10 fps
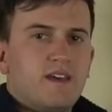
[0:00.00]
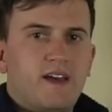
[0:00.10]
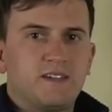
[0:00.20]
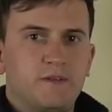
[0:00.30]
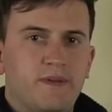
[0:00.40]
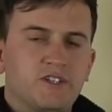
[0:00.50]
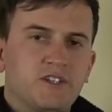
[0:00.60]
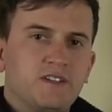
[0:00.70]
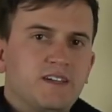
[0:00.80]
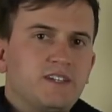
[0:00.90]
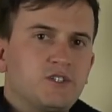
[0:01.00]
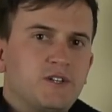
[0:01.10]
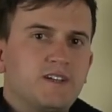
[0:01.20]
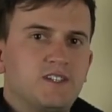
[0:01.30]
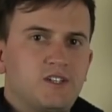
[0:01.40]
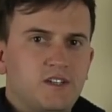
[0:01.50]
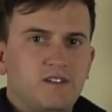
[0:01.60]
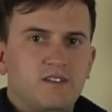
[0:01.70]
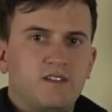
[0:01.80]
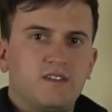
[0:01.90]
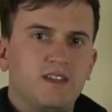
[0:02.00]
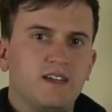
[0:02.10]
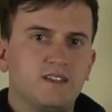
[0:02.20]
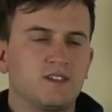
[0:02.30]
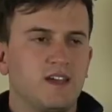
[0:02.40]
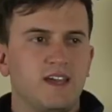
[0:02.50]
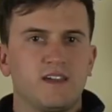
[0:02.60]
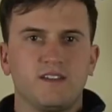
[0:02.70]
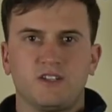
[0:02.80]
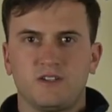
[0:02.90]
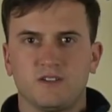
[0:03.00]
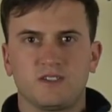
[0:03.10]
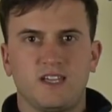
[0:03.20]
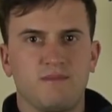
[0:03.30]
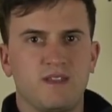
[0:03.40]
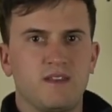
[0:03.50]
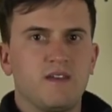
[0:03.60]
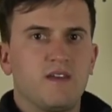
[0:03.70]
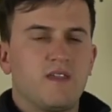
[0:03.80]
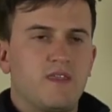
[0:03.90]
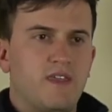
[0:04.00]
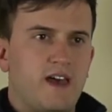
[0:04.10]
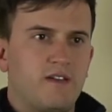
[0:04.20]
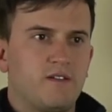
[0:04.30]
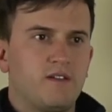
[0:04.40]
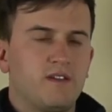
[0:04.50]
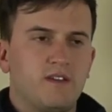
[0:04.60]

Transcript: As I mentioned, each transition needs a conditional statement that